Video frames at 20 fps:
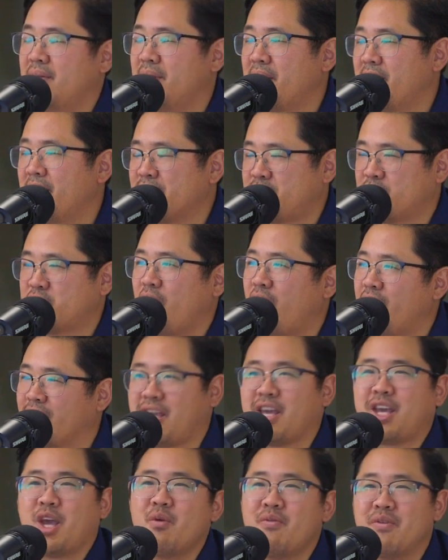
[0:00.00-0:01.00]
let's just call it
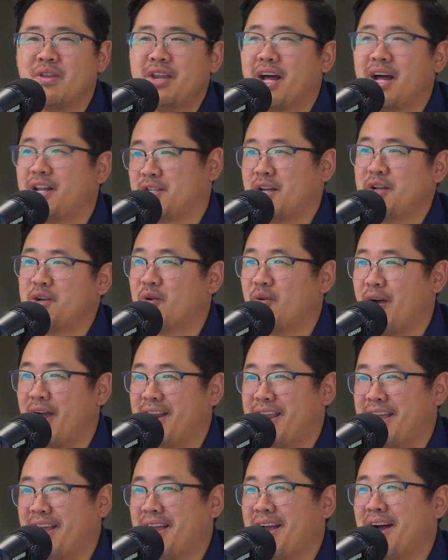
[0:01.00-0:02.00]
kick you in the nuts
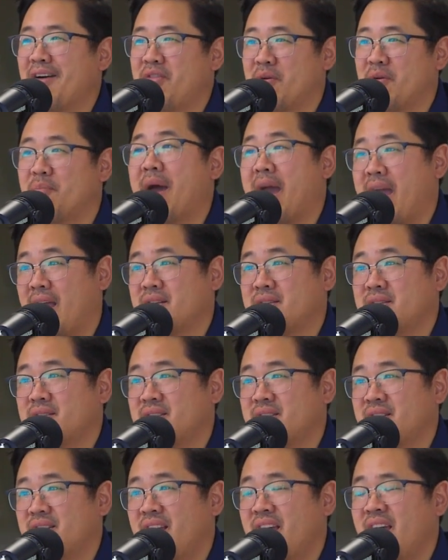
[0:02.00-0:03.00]
underwriting of the
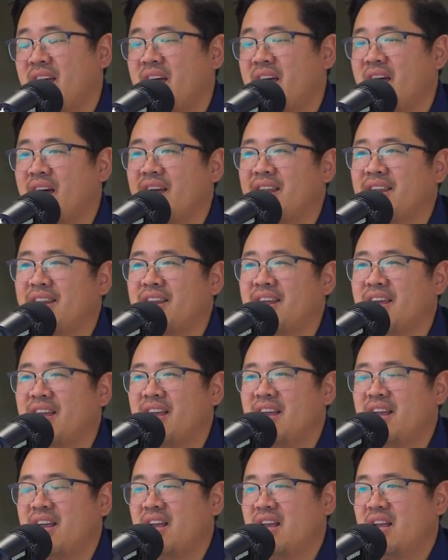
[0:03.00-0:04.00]
banks. And
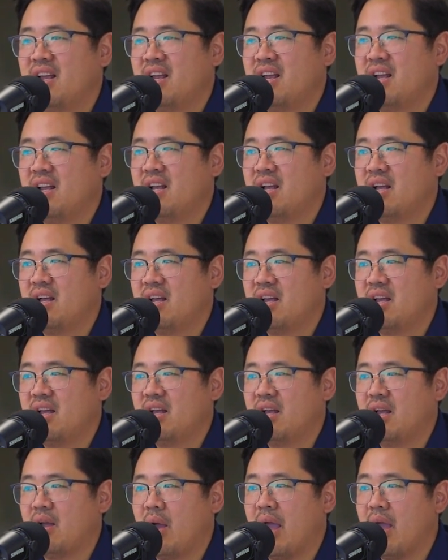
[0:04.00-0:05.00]

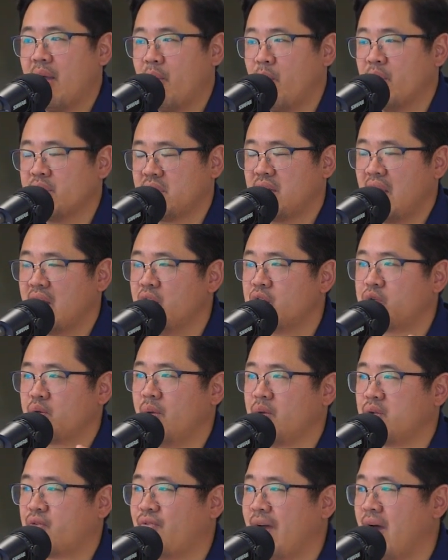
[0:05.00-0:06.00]
it was an industry
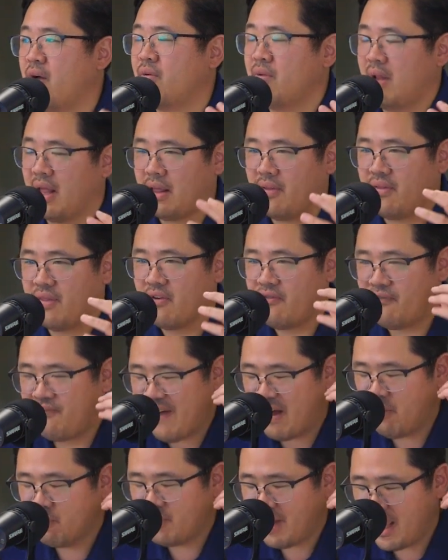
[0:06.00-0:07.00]
that was found, like the
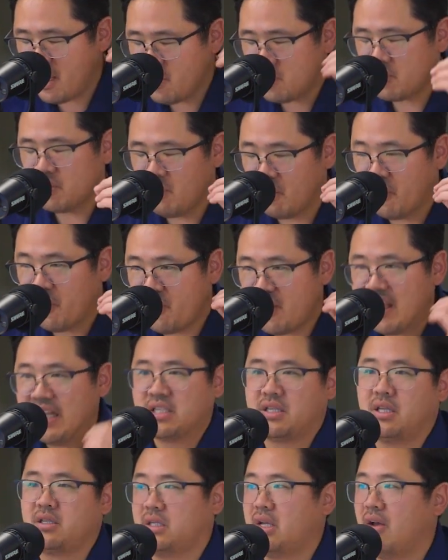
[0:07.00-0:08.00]
foundational
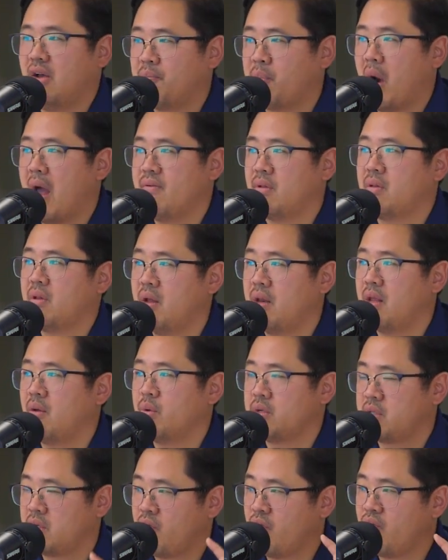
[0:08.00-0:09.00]
thesis of private lending
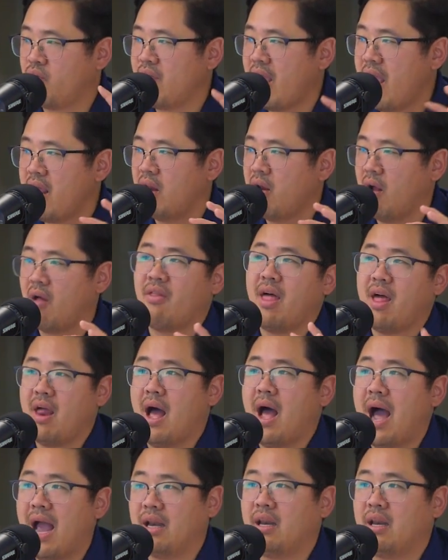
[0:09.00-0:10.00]
was created on that
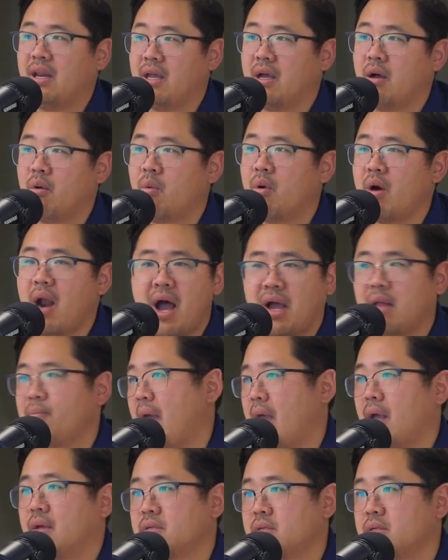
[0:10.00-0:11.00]
idea. We're not
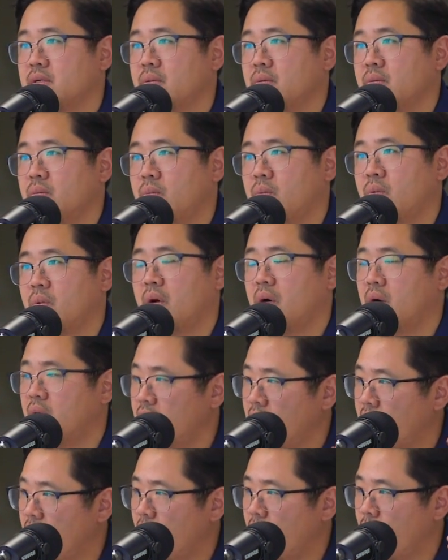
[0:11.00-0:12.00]
banks.
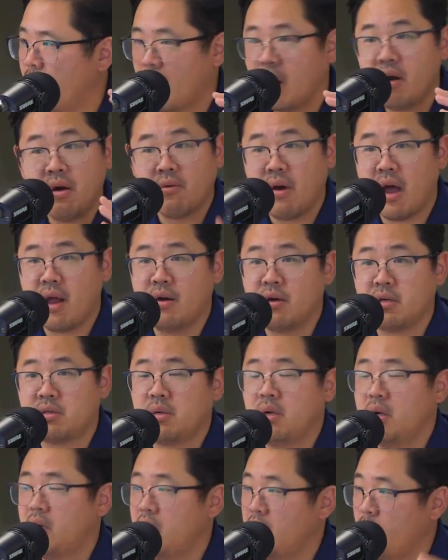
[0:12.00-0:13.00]
We're underwriters,
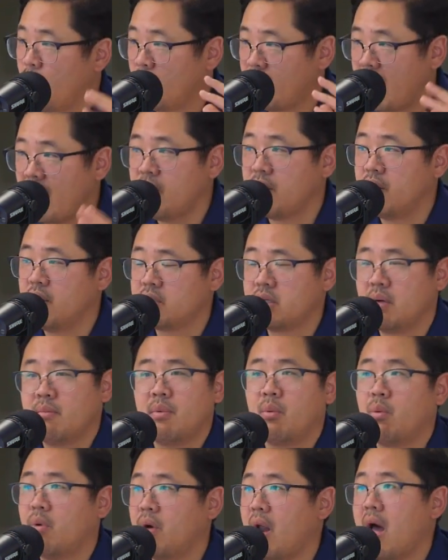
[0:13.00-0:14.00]
we're lenders,
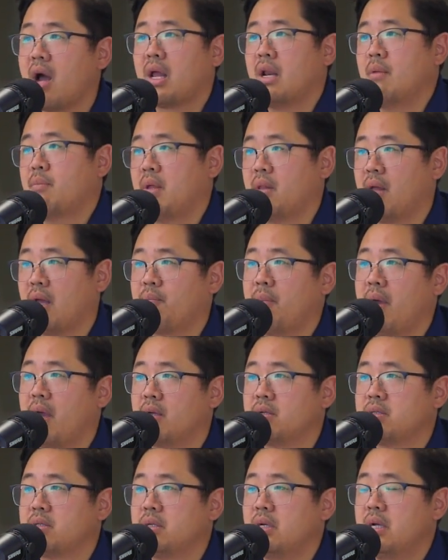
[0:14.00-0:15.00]
but we're not going to be like
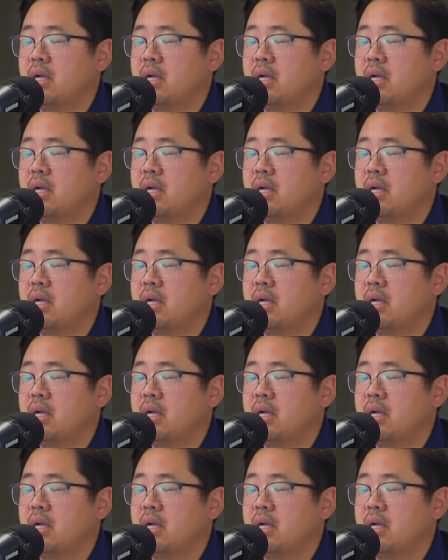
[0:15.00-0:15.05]
banks.